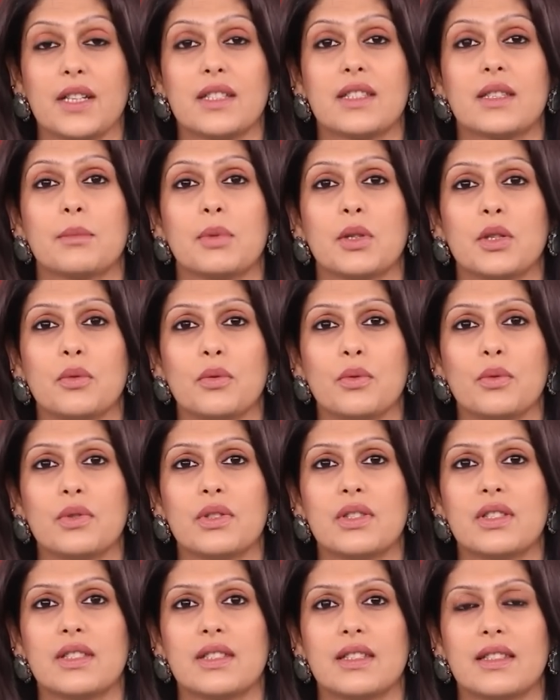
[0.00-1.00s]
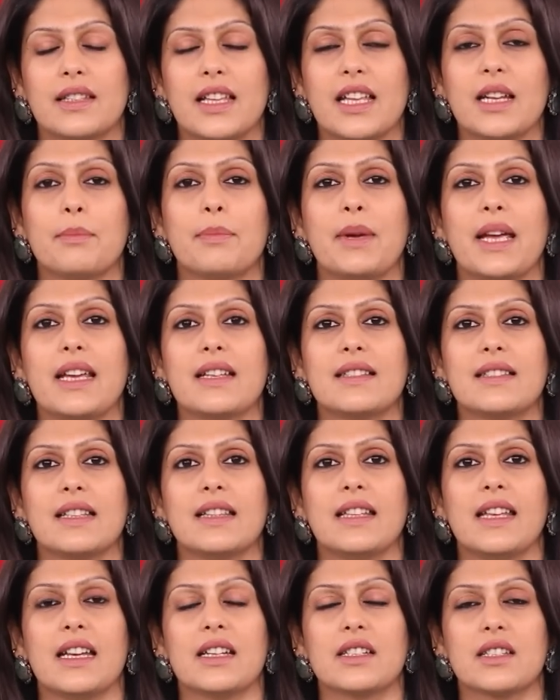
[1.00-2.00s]
First the balloons, then a base
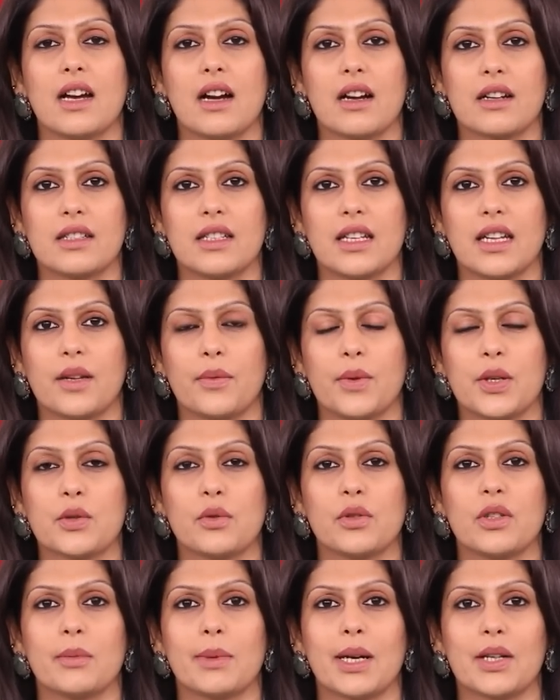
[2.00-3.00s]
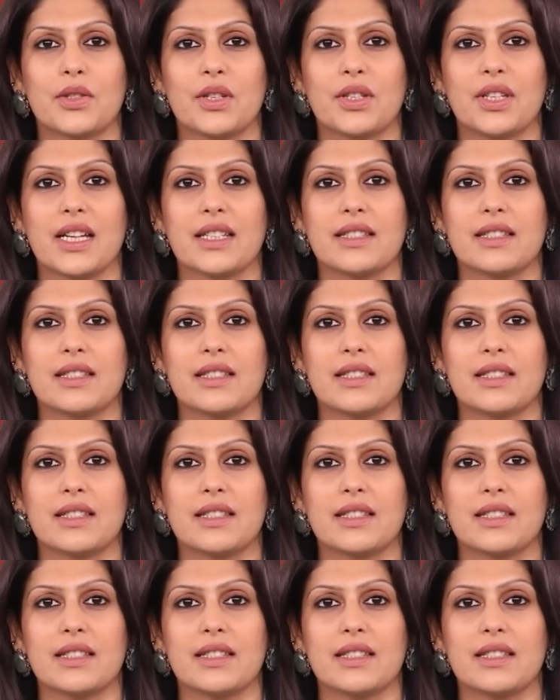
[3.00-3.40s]
in the Antarctic, we told you about it